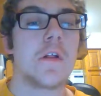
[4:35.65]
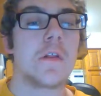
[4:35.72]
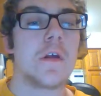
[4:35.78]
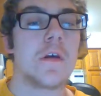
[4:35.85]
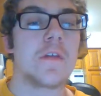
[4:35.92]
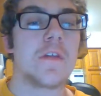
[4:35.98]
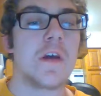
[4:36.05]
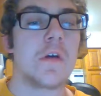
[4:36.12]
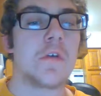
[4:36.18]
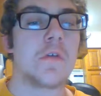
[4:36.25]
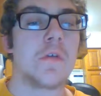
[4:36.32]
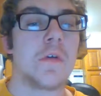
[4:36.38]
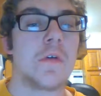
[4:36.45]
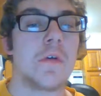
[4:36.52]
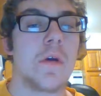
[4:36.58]
lost out
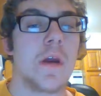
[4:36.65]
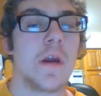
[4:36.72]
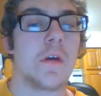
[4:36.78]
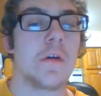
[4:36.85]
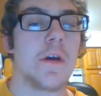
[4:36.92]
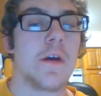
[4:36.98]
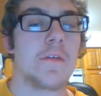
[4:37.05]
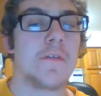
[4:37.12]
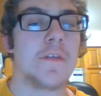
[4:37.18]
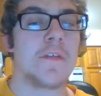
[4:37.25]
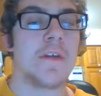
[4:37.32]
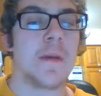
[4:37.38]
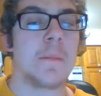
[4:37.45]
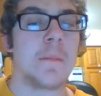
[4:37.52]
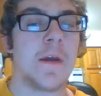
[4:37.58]
to a new aircraft
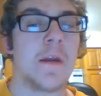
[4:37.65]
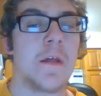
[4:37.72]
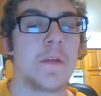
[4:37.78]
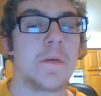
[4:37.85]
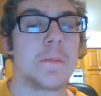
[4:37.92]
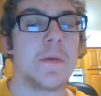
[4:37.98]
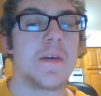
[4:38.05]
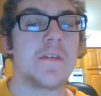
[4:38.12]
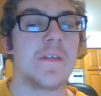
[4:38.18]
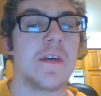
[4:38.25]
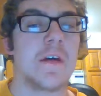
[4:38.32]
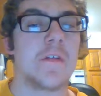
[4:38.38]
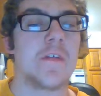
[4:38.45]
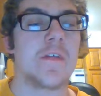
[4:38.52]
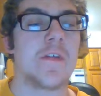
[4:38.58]
designed by another
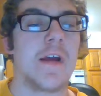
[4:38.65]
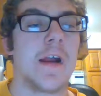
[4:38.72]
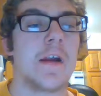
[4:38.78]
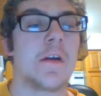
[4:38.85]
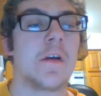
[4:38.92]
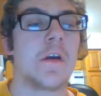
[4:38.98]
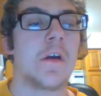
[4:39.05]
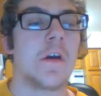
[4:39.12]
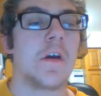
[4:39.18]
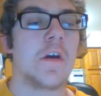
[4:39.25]
PZL designer,